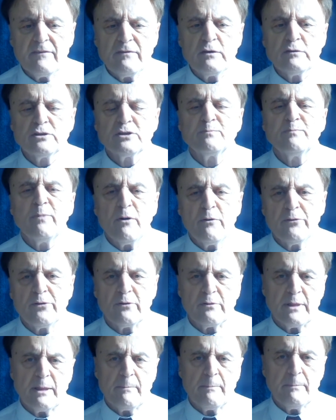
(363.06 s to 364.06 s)
used both of
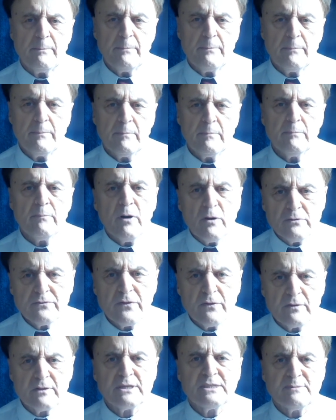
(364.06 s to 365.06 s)
them, both
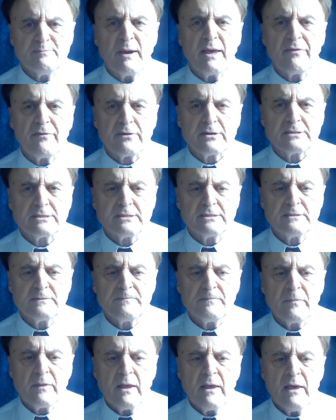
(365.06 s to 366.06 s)
these methods.
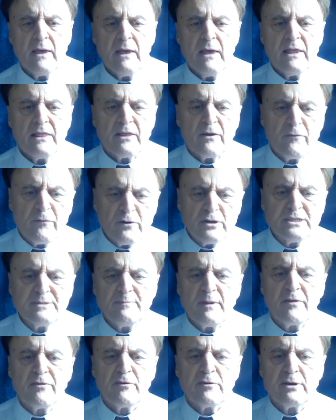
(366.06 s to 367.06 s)
The first
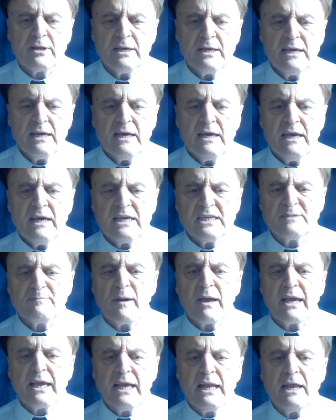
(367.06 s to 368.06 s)
method is by
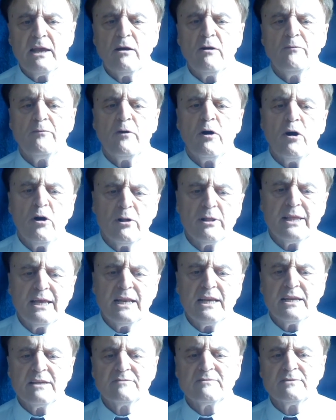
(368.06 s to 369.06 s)
killing off all the
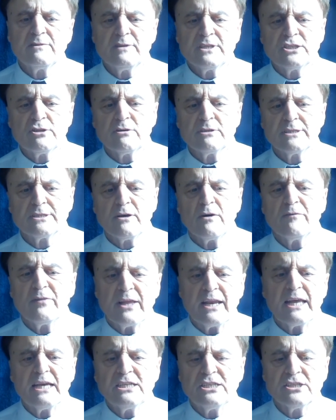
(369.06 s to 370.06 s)
individuals of the
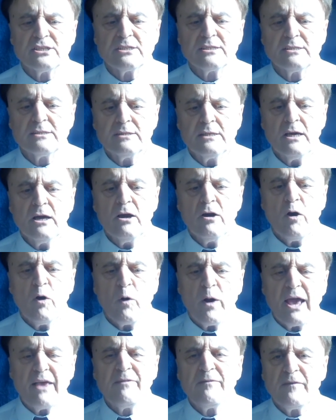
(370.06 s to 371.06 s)
nation or
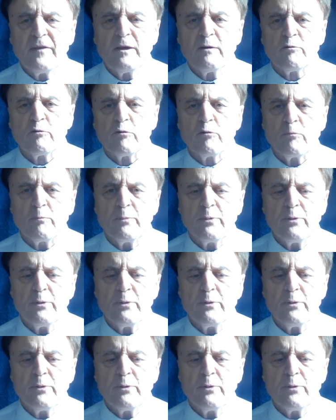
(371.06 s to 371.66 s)
ethnic group.